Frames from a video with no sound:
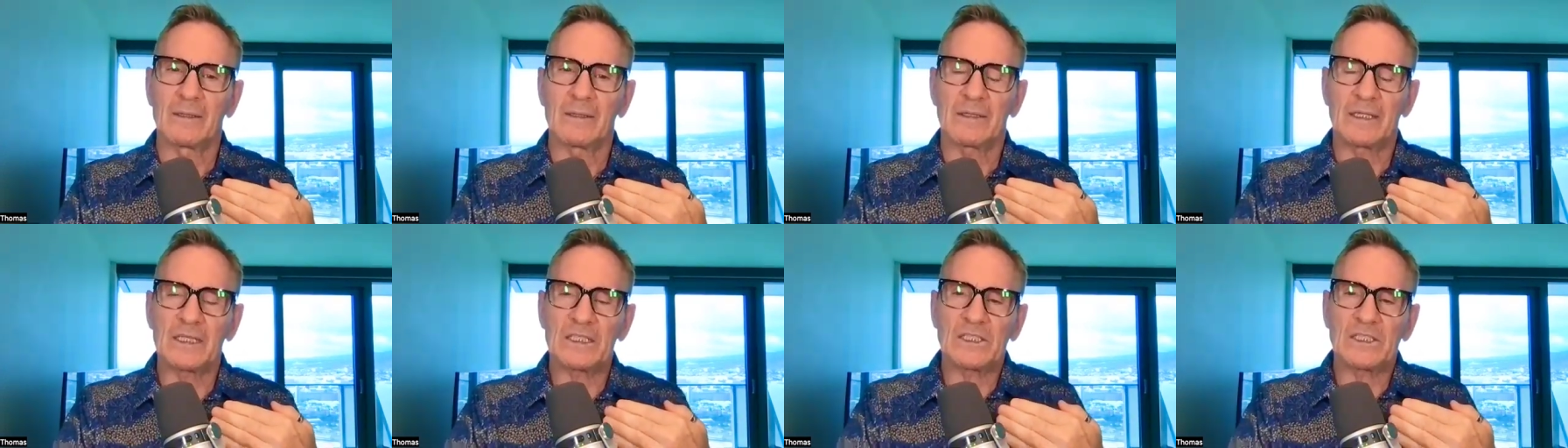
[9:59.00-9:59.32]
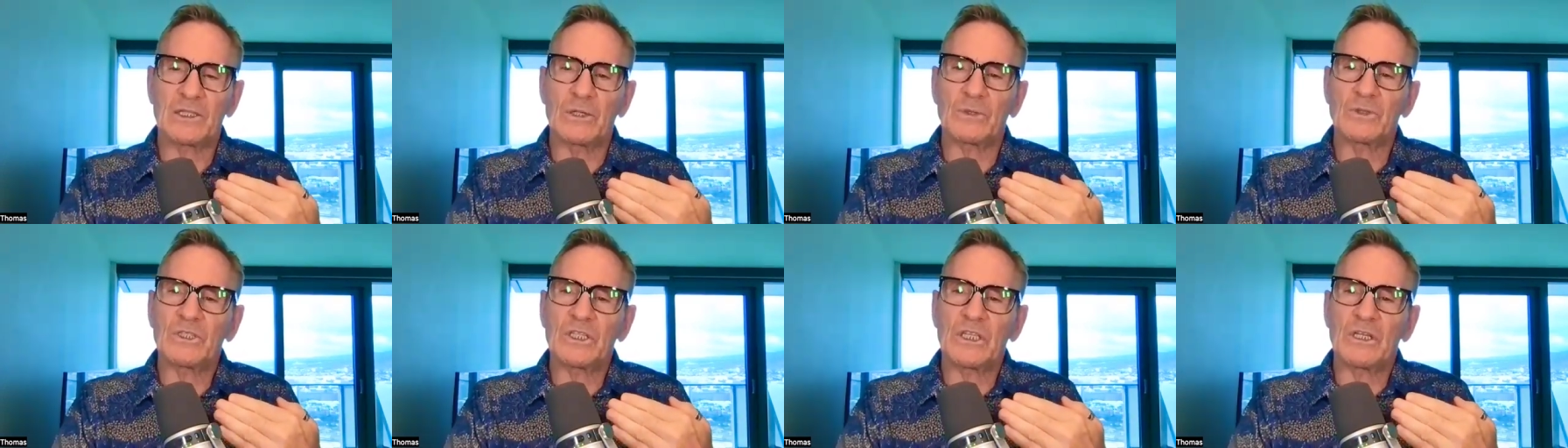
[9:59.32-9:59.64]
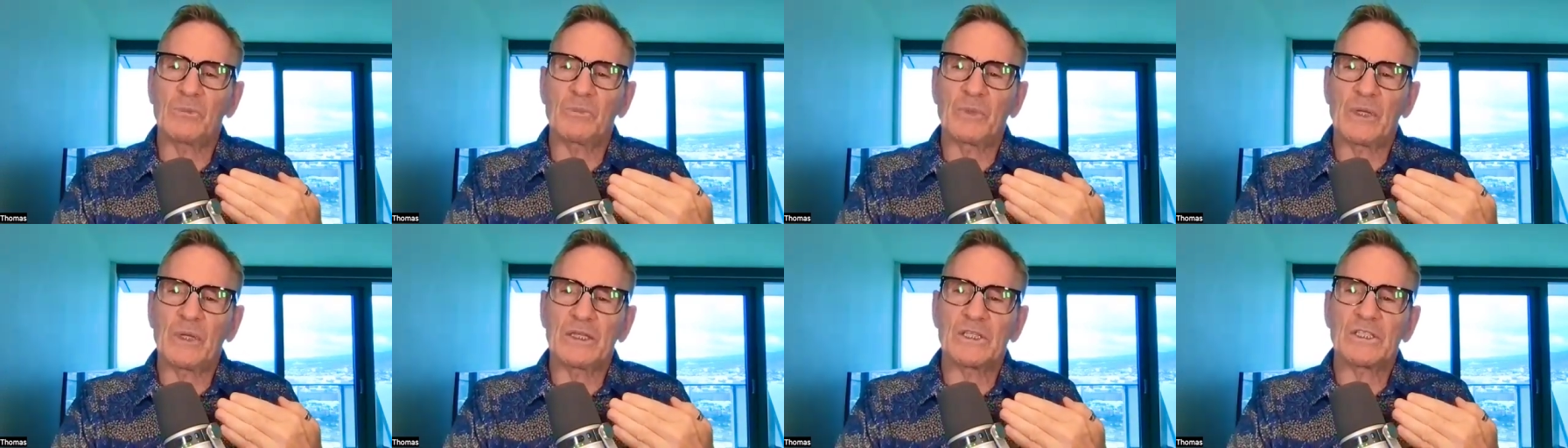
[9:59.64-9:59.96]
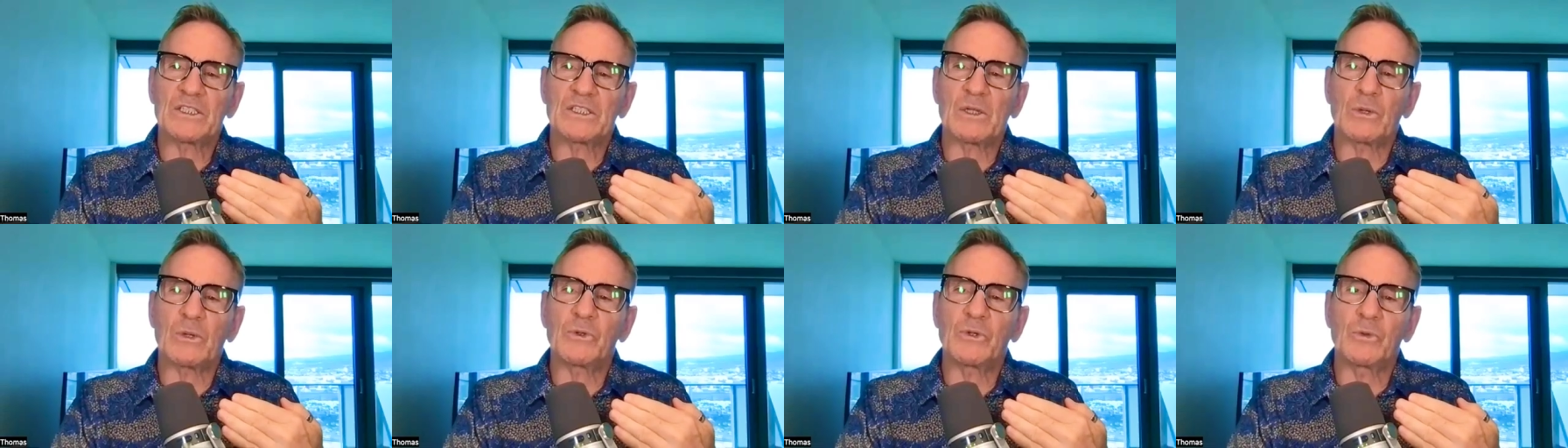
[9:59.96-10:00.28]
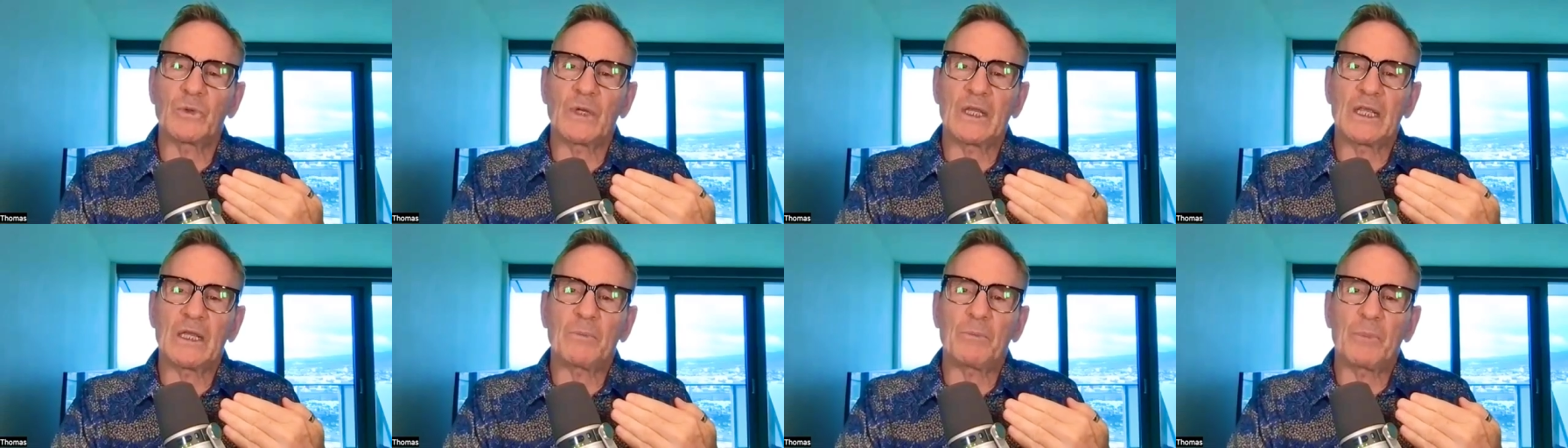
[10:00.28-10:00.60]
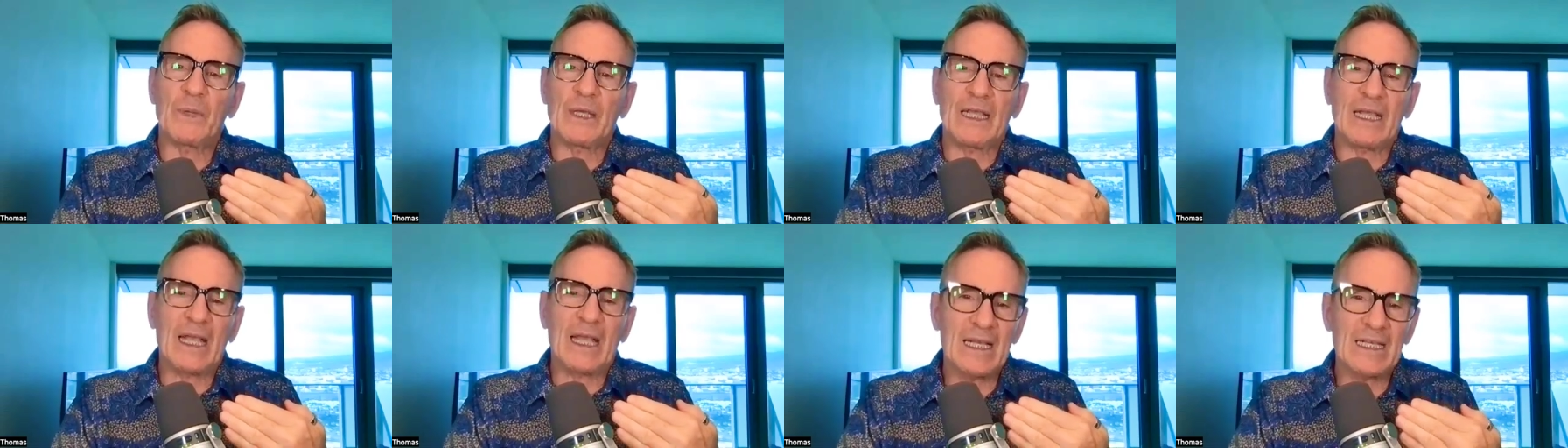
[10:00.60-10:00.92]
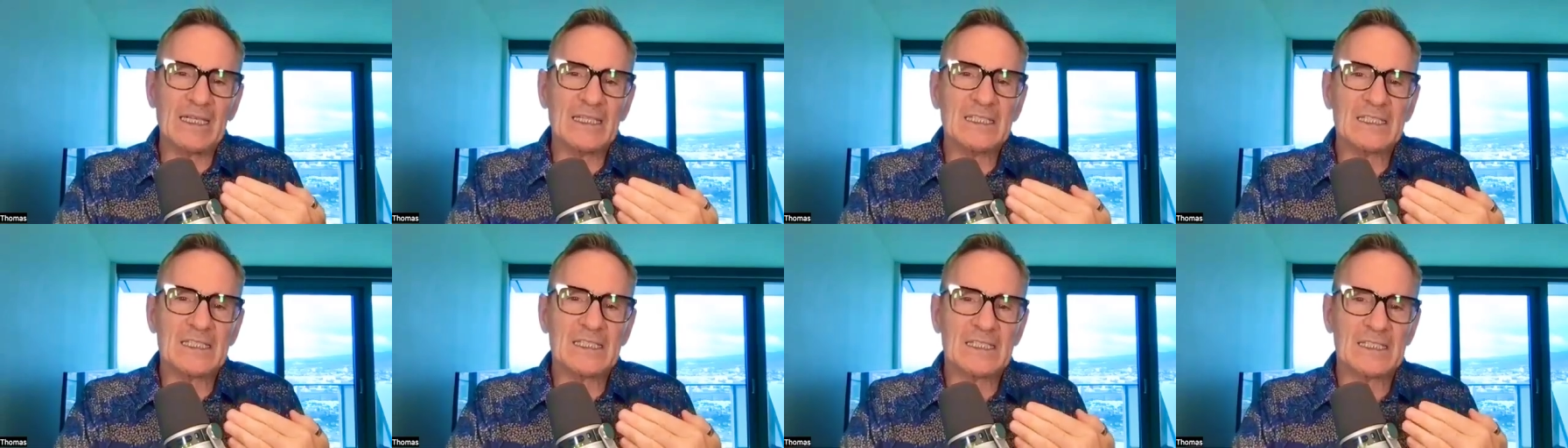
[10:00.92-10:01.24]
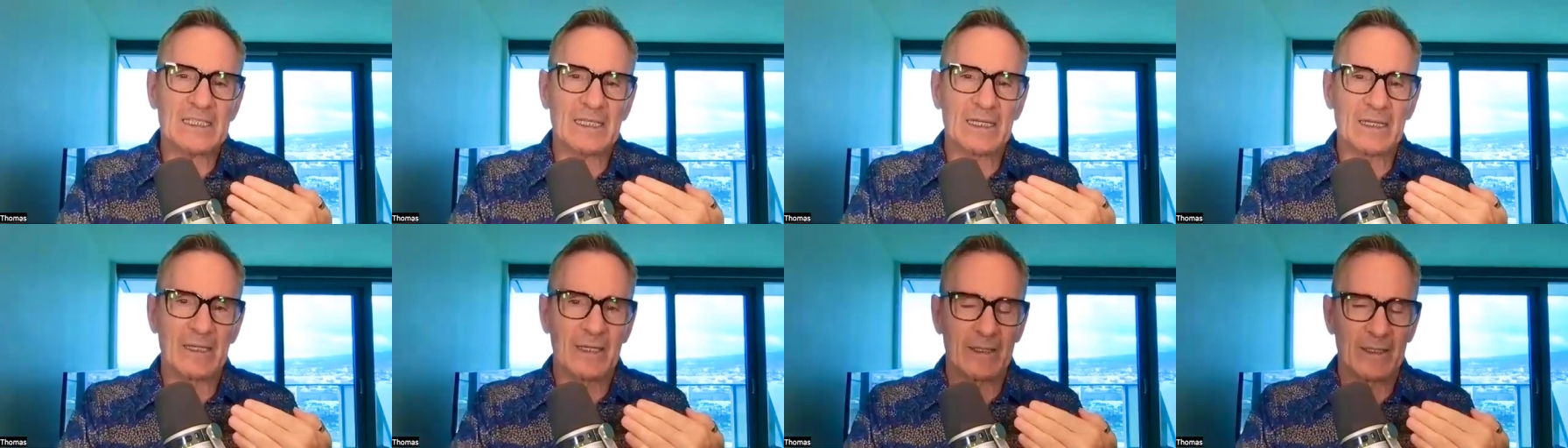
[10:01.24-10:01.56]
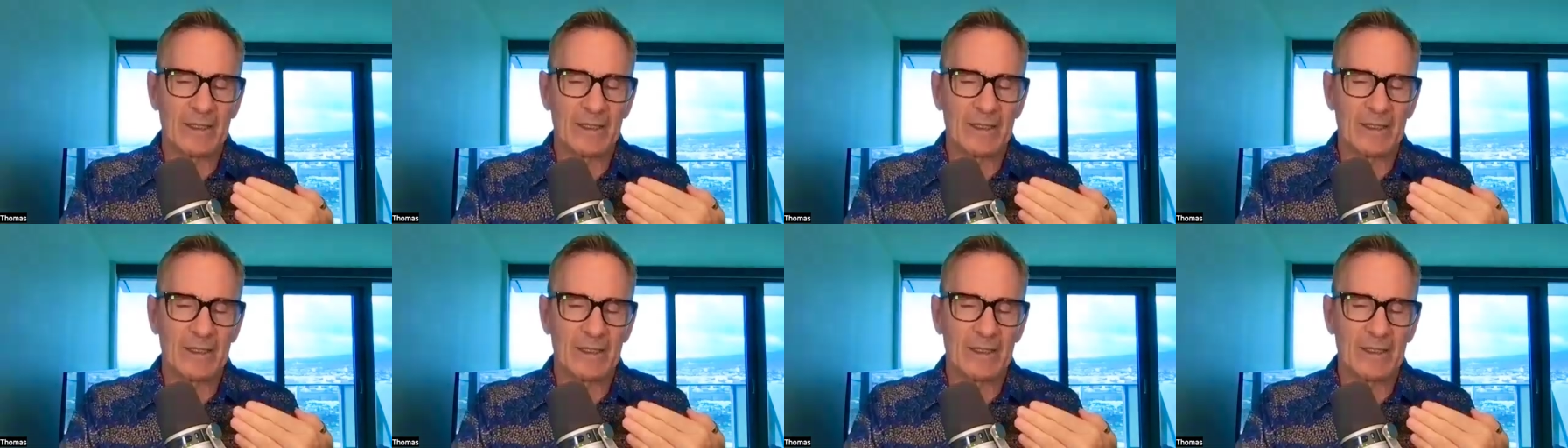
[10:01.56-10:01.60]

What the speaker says: this notion of being so unique because